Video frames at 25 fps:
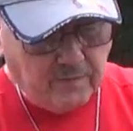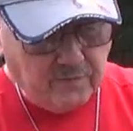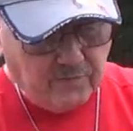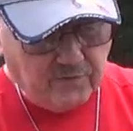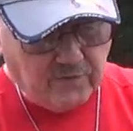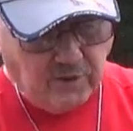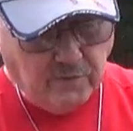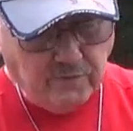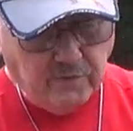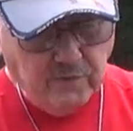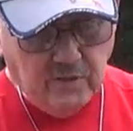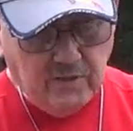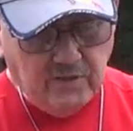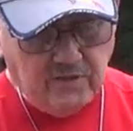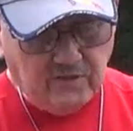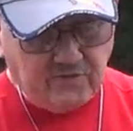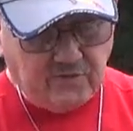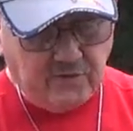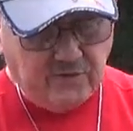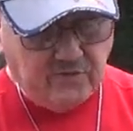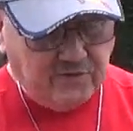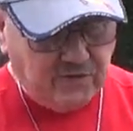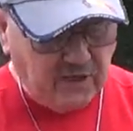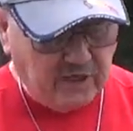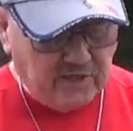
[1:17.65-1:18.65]
So you
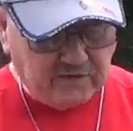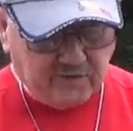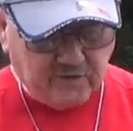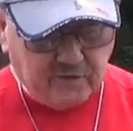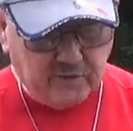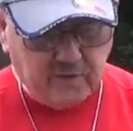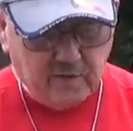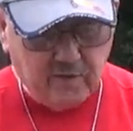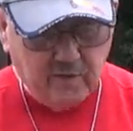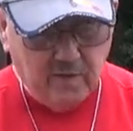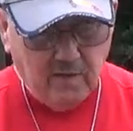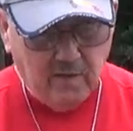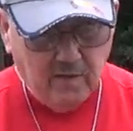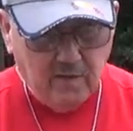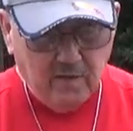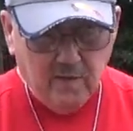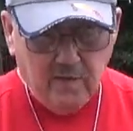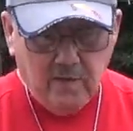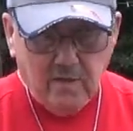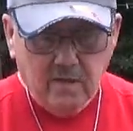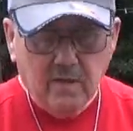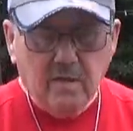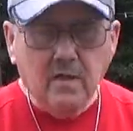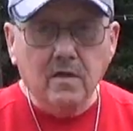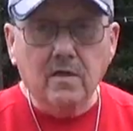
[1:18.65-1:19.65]
just adjust it
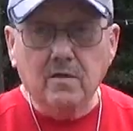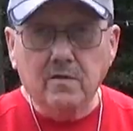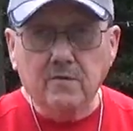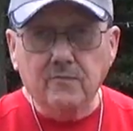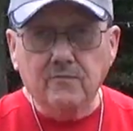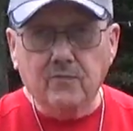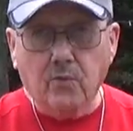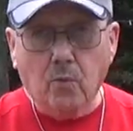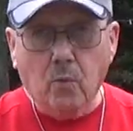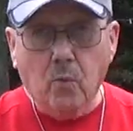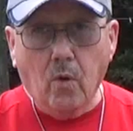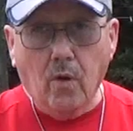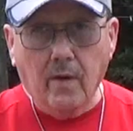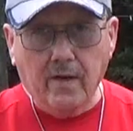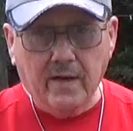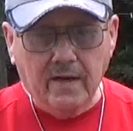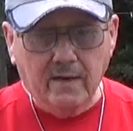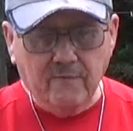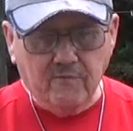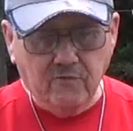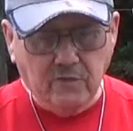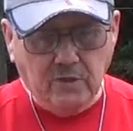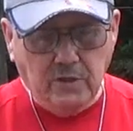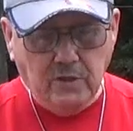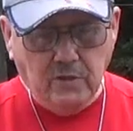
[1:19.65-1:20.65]
for
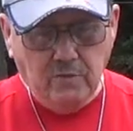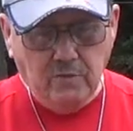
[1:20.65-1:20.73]
whatever